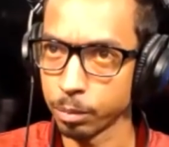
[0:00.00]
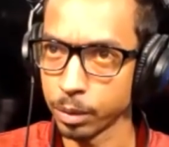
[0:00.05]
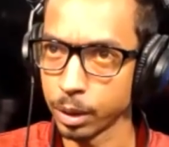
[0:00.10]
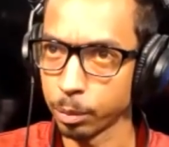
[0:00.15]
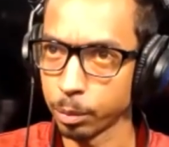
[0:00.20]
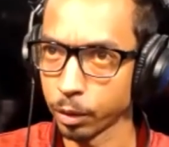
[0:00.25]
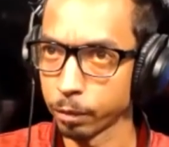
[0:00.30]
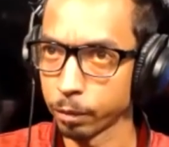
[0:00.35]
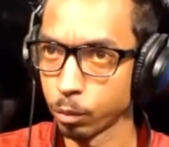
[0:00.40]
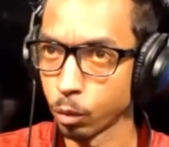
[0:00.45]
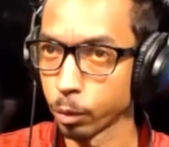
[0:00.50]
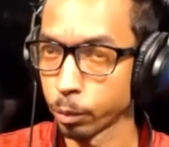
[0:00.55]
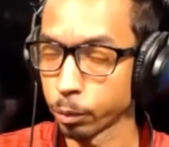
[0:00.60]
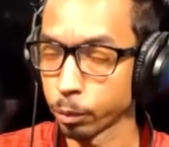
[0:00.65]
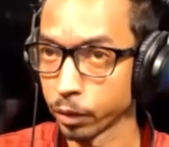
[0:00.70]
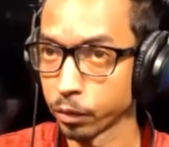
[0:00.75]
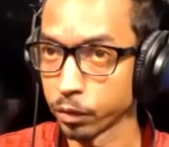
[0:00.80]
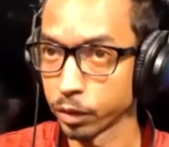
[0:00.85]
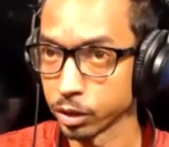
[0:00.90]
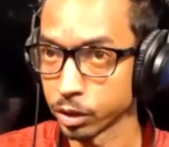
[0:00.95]
people have more
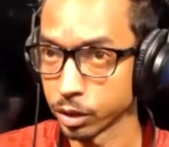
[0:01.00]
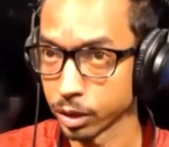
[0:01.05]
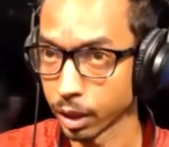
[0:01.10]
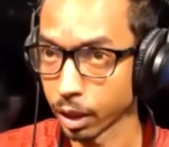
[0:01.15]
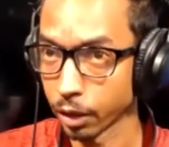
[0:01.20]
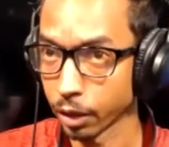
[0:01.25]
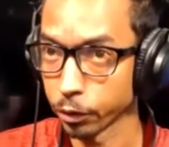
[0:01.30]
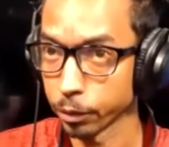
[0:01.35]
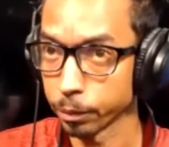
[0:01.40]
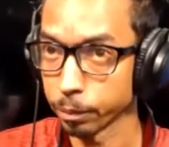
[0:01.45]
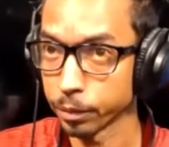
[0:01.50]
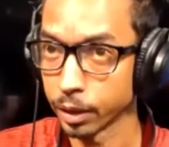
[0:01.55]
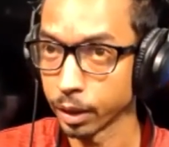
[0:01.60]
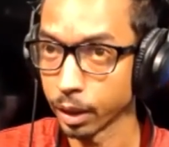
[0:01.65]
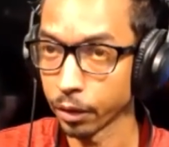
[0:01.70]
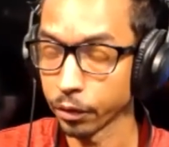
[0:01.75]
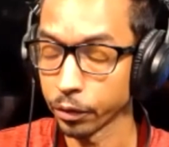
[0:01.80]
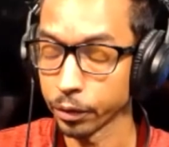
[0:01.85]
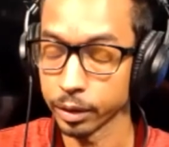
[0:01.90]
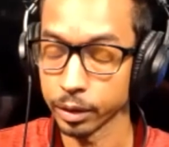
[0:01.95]
privilege than
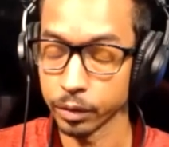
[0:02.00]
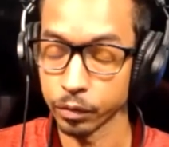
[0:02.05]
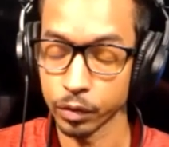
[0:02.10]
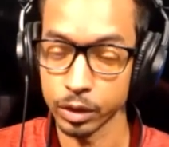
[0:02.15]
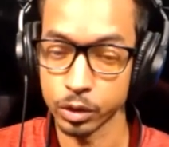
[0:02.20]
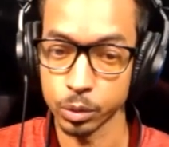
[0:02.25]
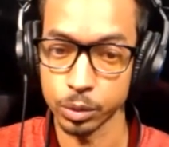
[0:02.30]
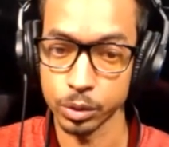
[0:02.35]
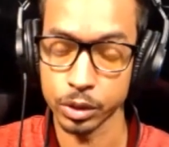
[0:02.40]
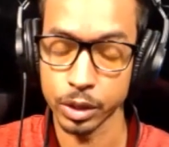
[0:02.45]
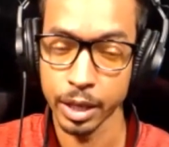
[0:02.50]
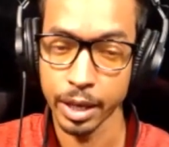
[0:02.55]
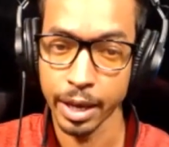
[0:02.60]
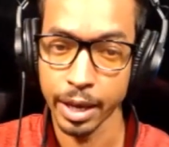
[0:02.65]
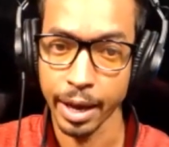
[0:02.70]
other individuals.